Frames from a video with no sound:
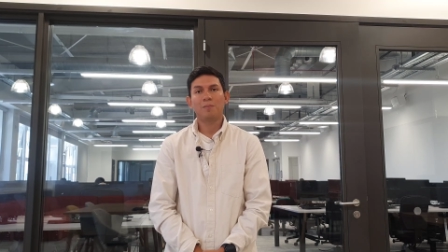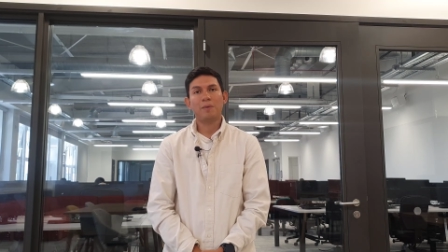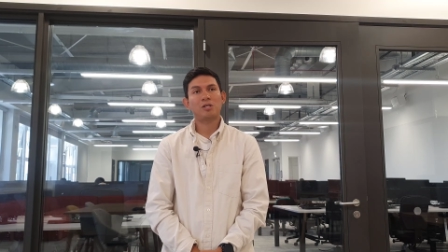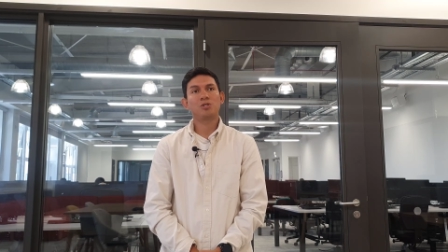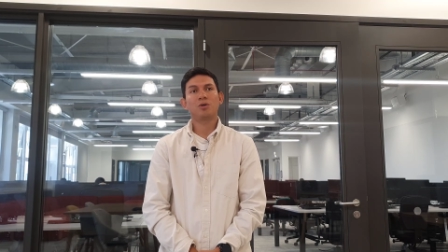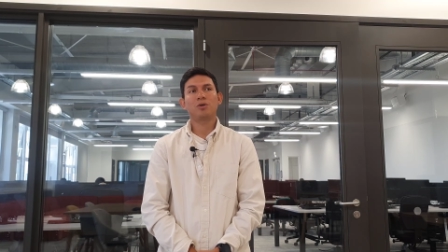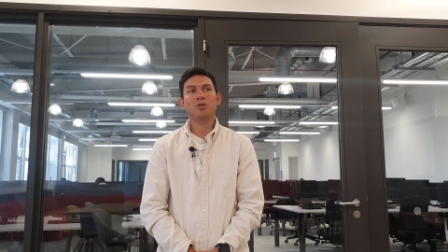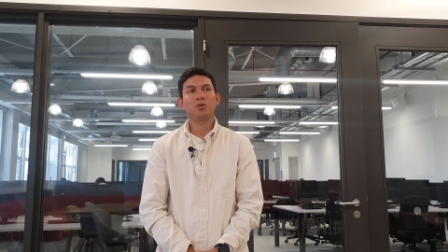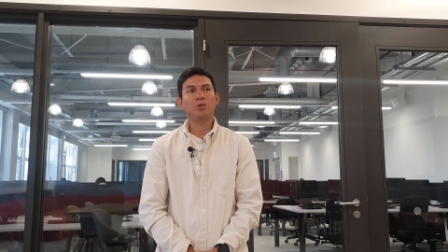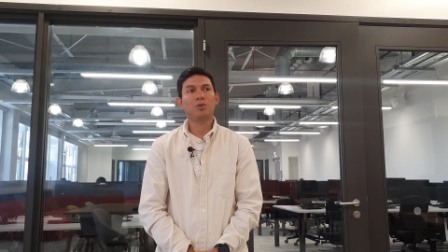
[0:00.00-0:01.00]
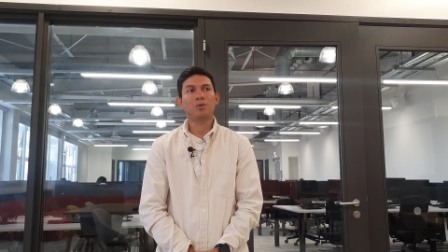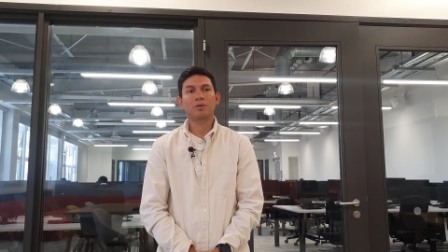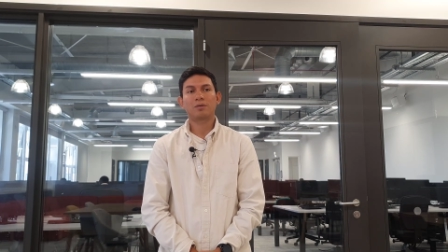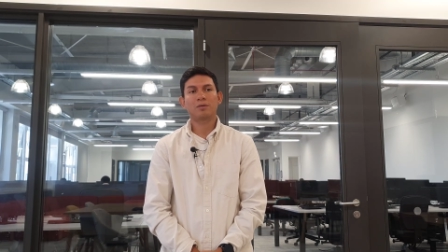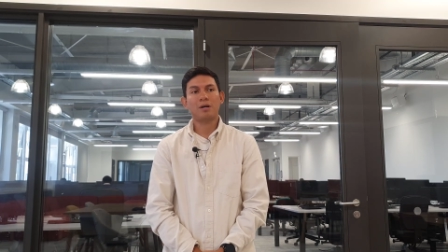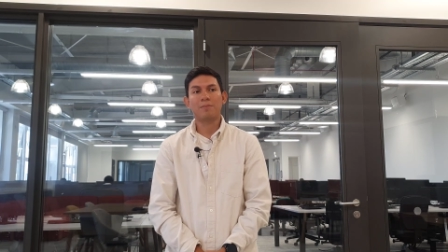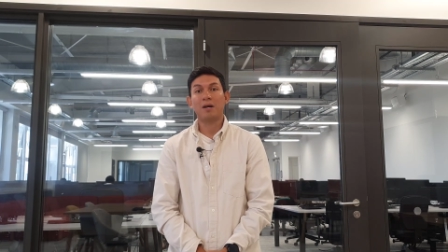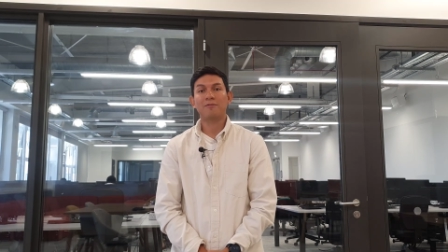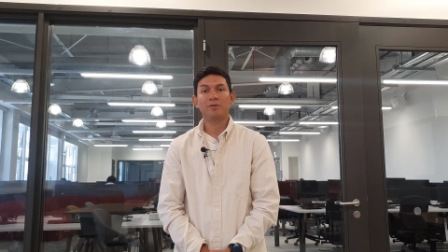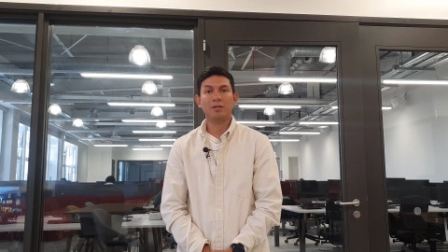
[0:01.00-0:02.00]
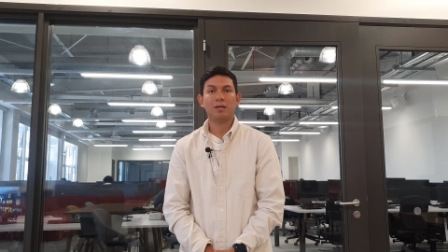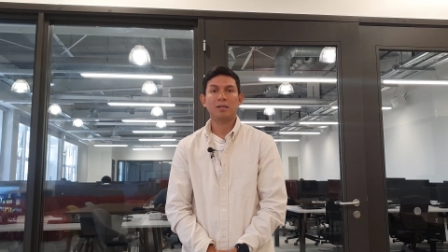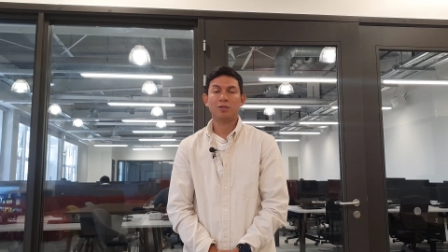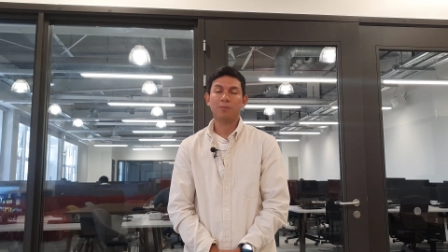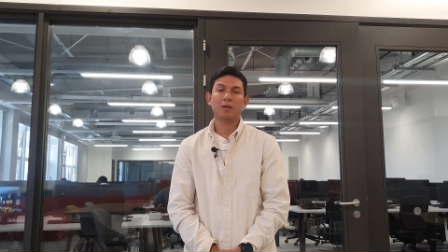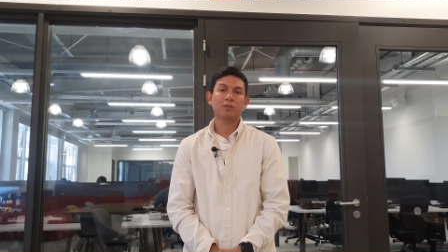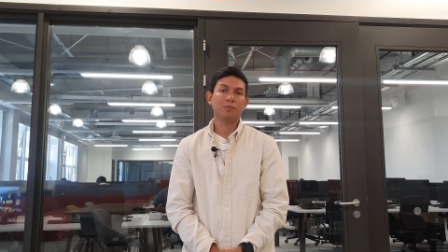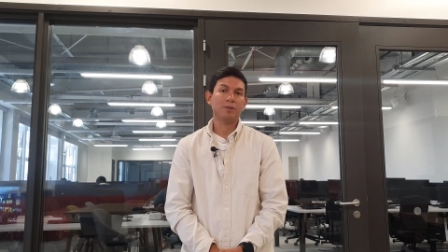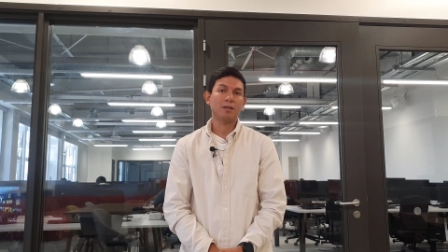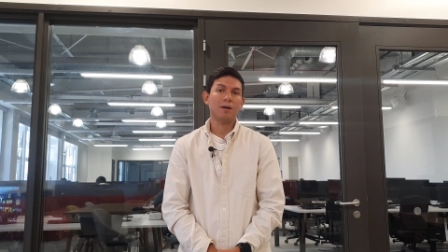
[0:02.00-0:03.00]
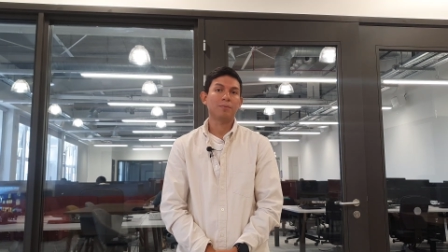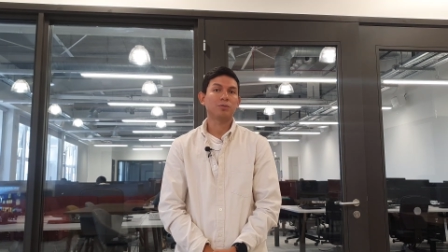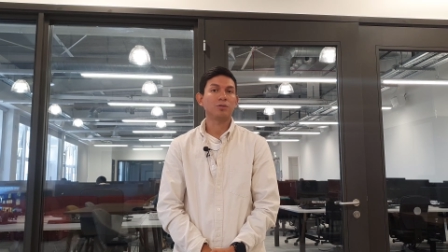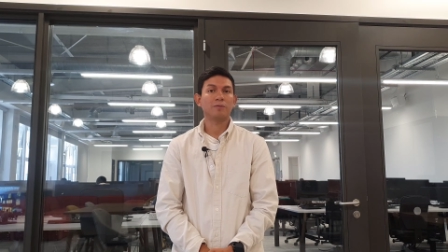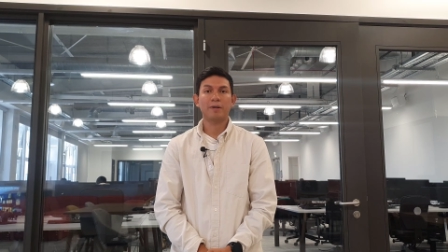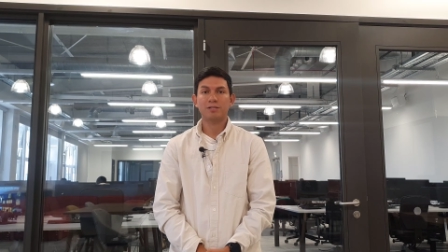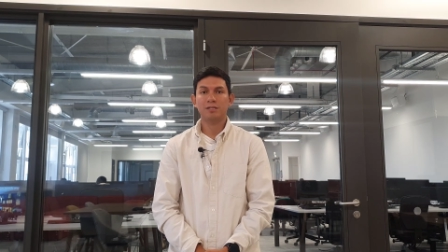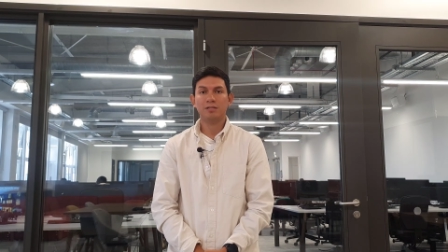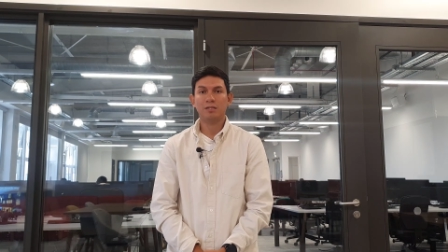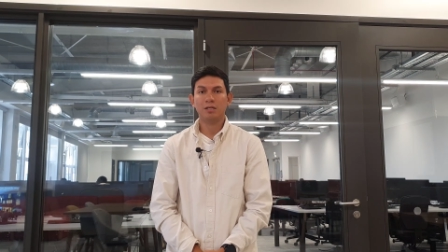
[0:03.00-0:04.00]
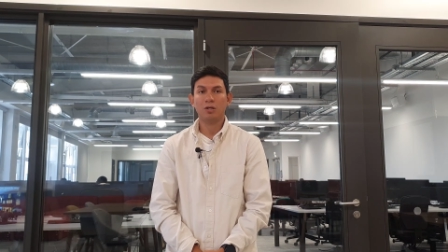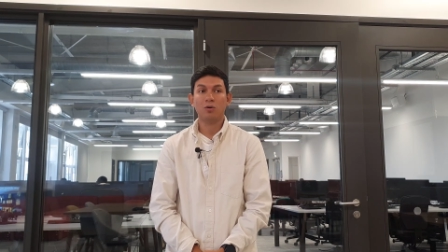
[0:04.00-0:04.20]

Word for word: Make sure you come every day that you're meant to be coming to university,